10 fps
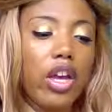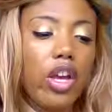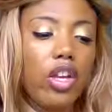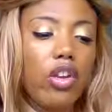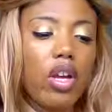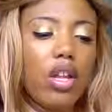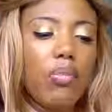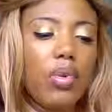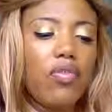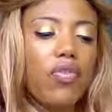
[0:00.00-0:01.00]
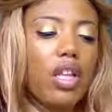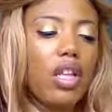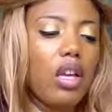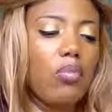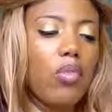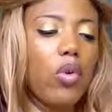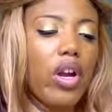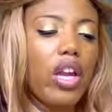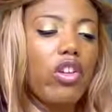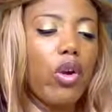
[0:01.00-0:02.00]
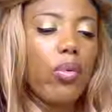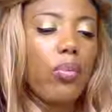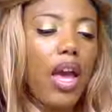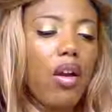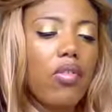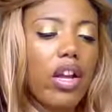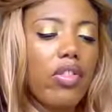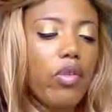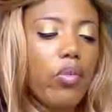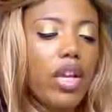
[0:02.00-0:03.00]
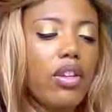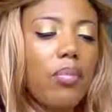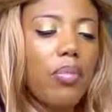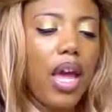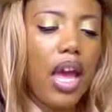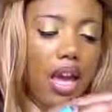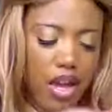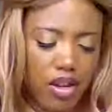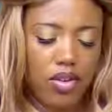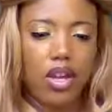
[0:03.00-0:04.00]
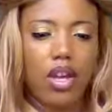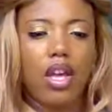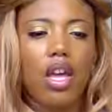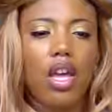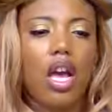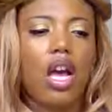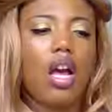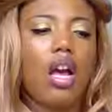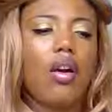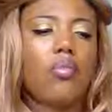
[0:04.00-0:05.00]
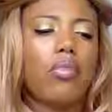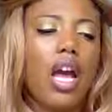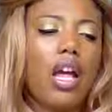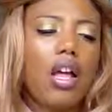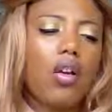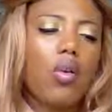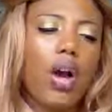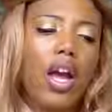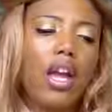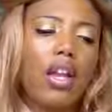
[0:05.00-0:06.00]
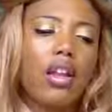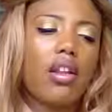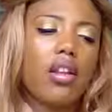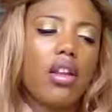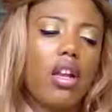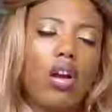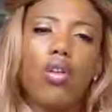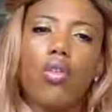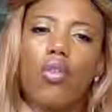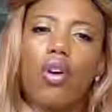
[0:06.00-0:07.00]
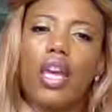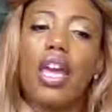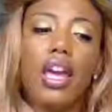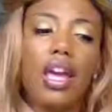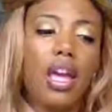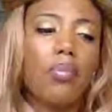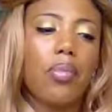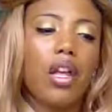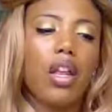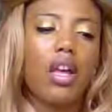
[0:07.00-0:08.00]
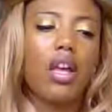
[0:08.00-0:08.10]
You could be feeling more in your power in the recent past. Not quite, you know, a king, but